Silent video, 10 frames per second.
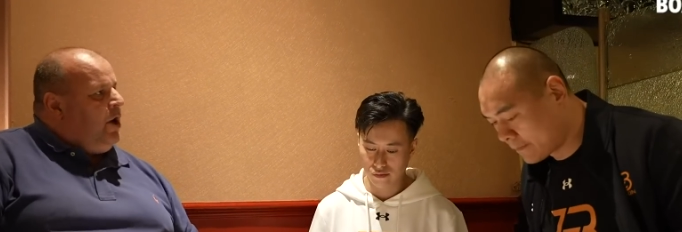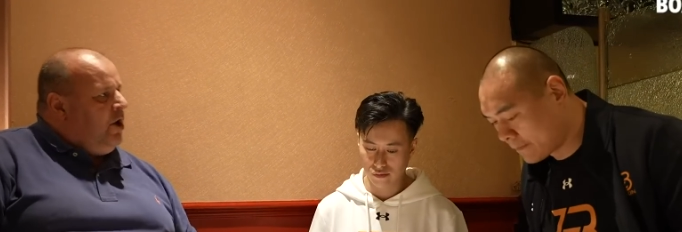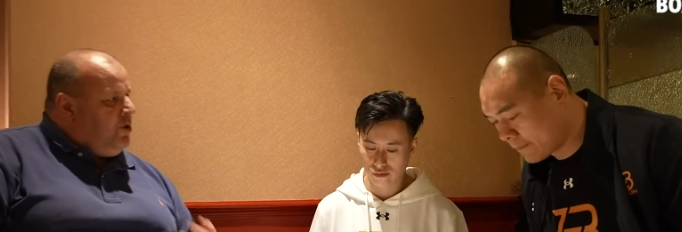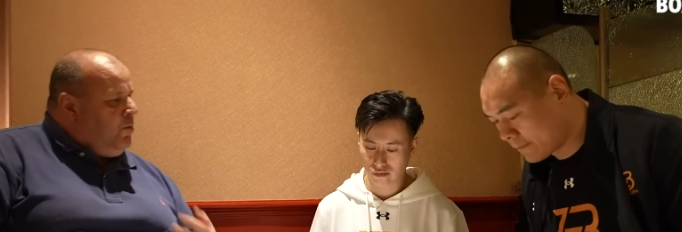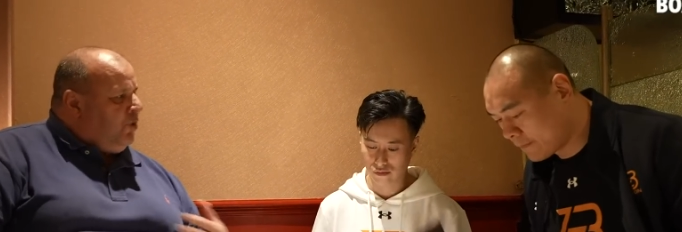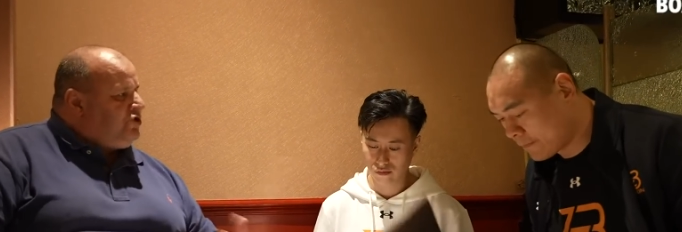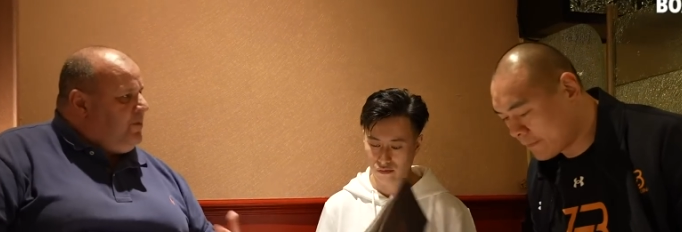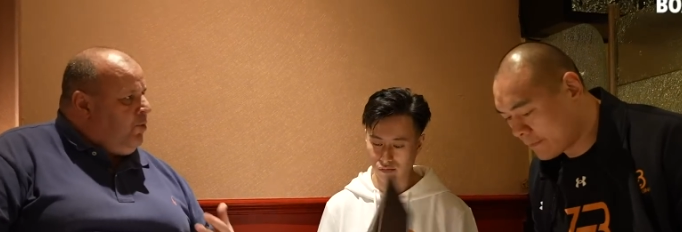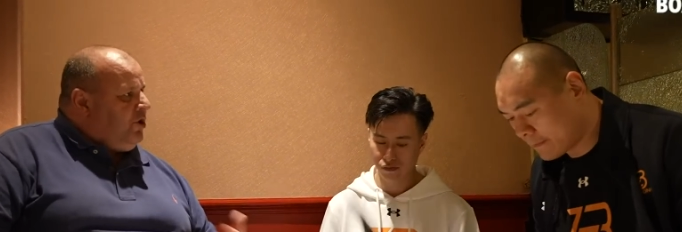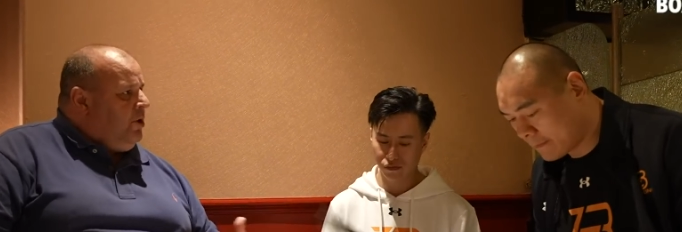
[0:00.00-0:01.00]
Speaker 1: are you
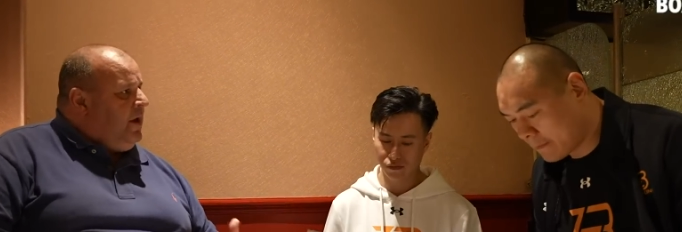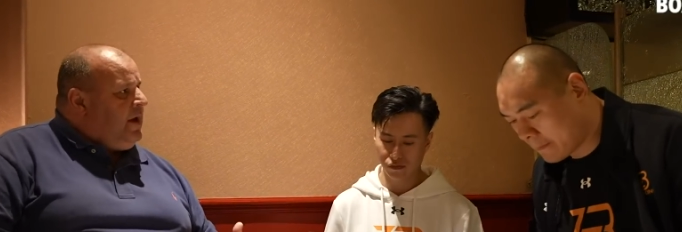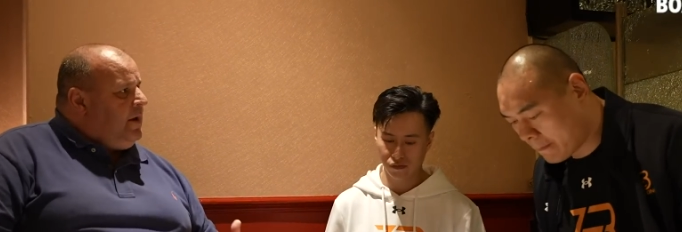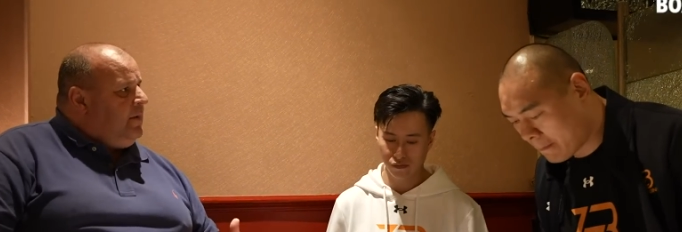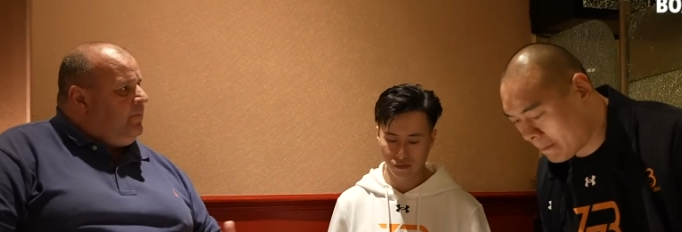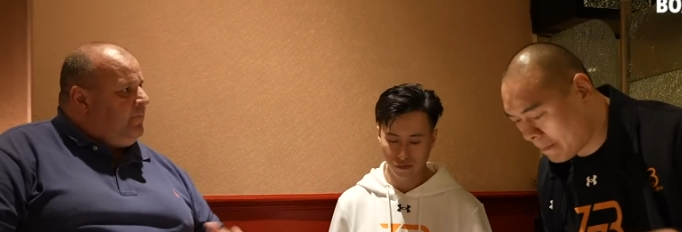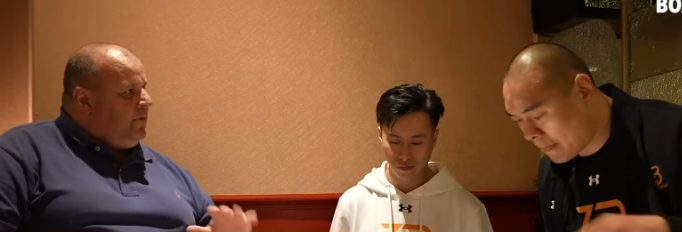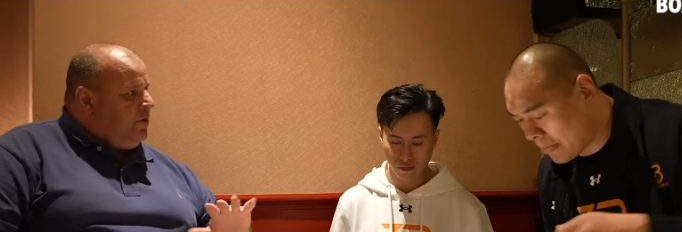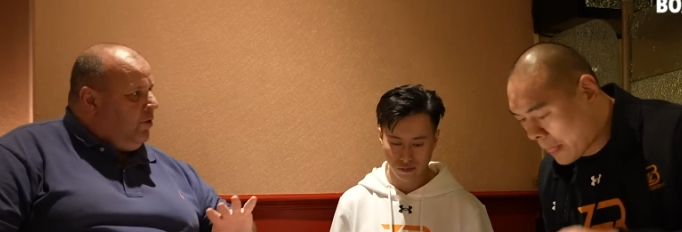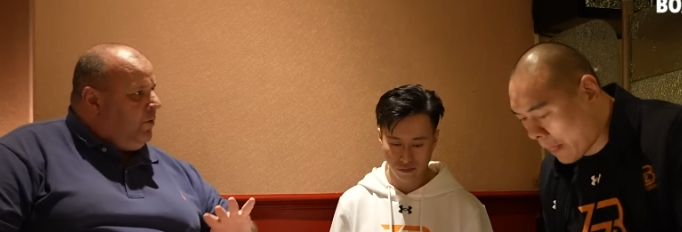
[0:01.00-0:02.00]
watching what you eat?
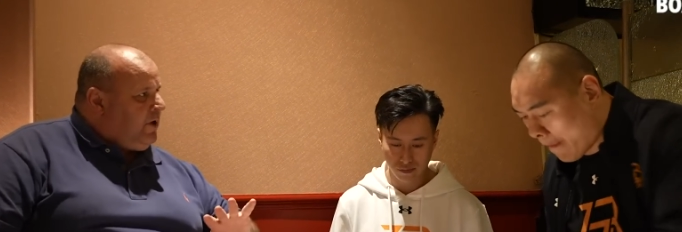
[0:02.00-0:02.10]
you're